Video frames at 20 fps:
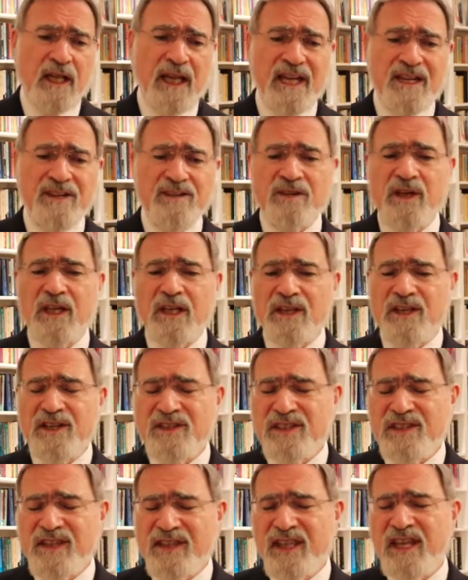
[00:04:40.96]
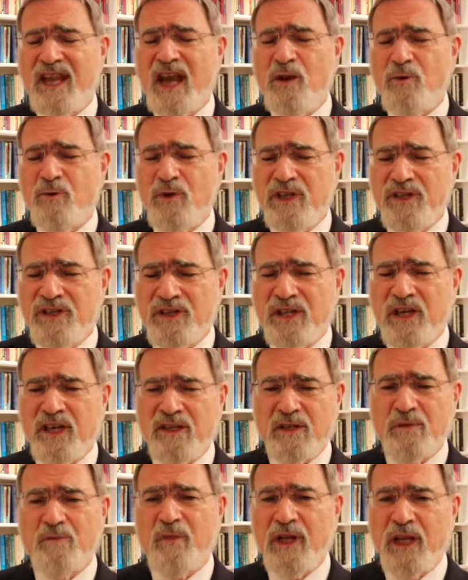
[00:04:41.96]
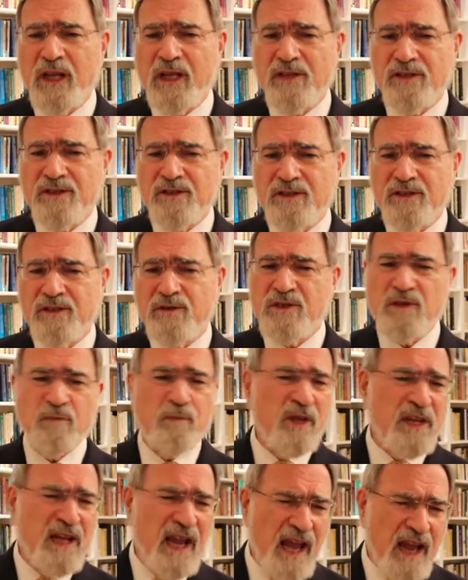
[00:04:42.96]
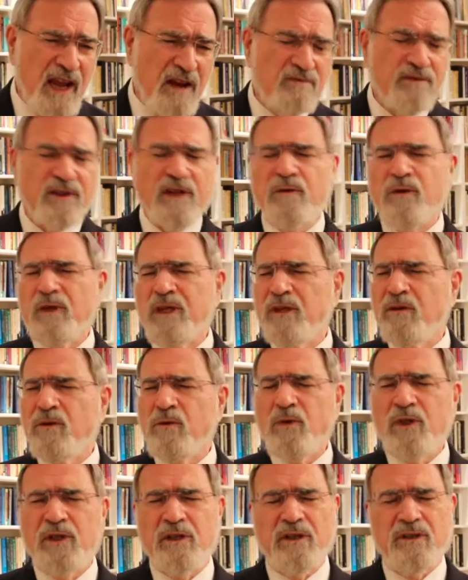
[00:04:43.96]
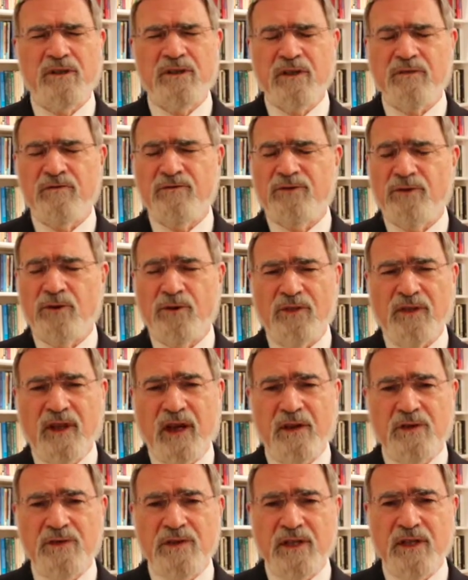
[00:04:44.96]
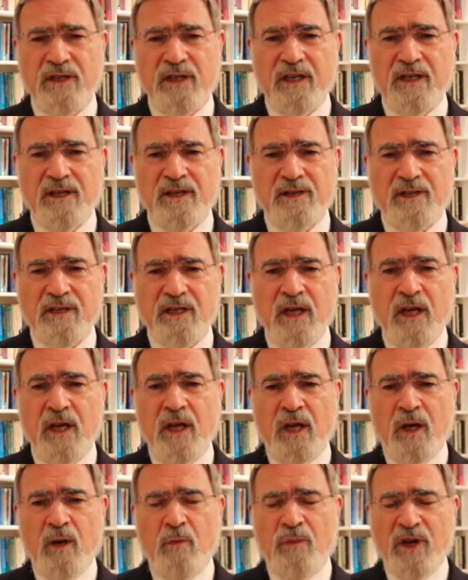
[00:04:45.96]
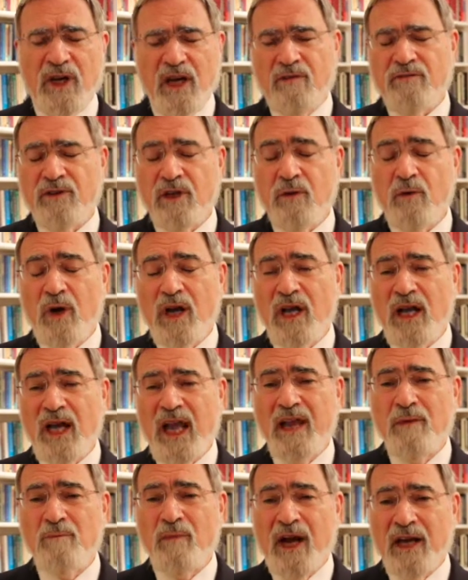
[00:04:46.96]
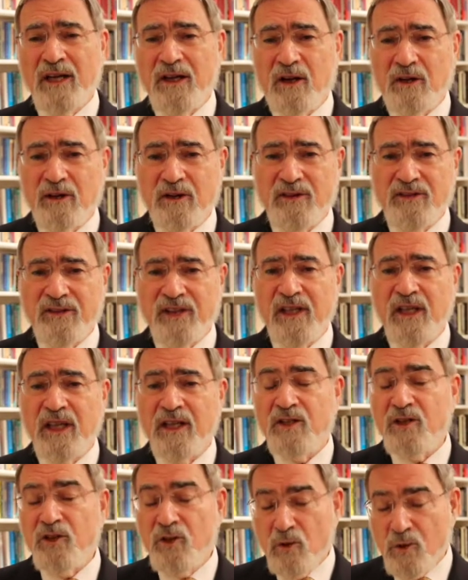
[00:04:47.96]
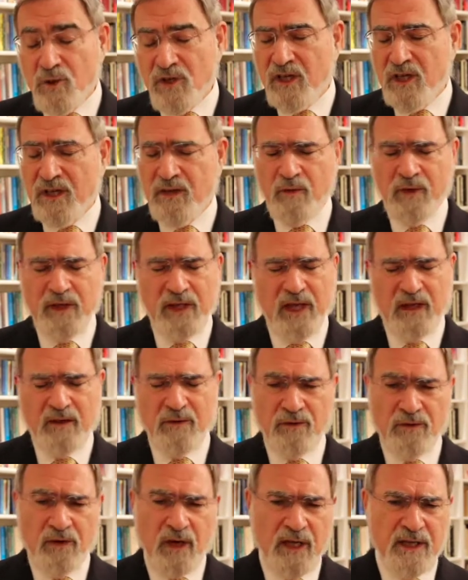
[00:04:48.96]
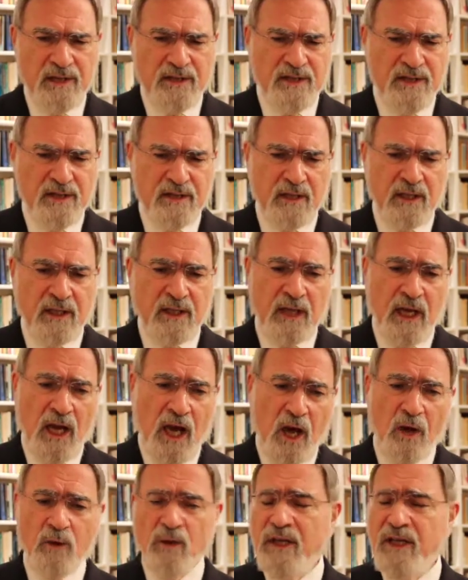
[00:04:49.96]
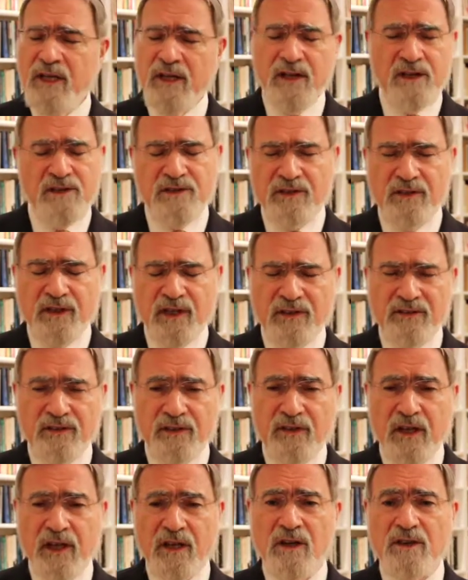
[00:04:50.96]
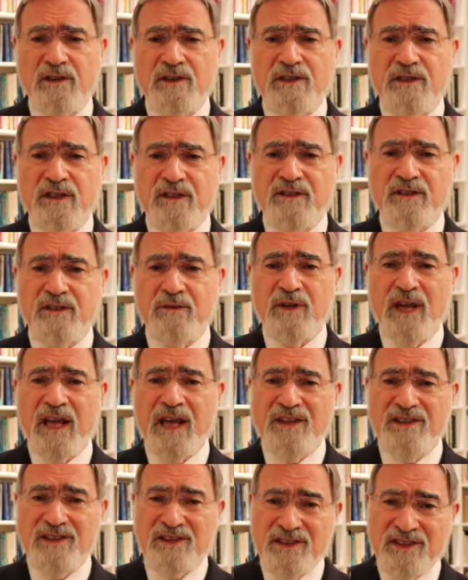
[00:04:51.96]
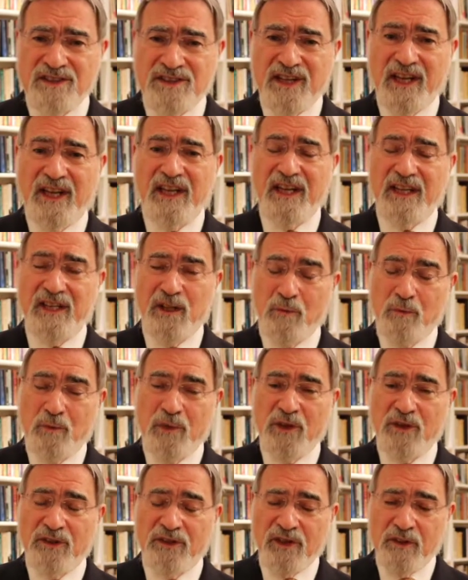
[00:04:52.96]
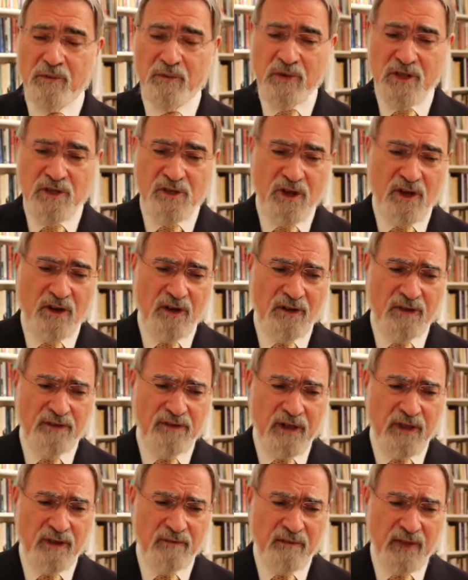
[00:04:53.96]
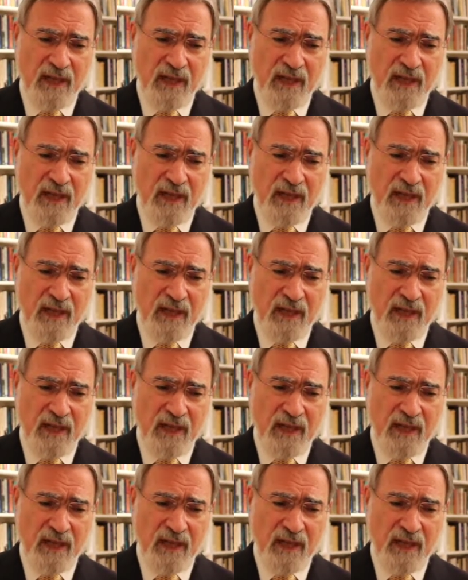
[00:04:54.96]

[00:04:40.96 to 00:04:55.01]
Israel is the only such place. Jews have been everywhere in the world in 4,000 years, but everywhere a minority and usually without rights. Only in Israel do they constitute a society-building majority.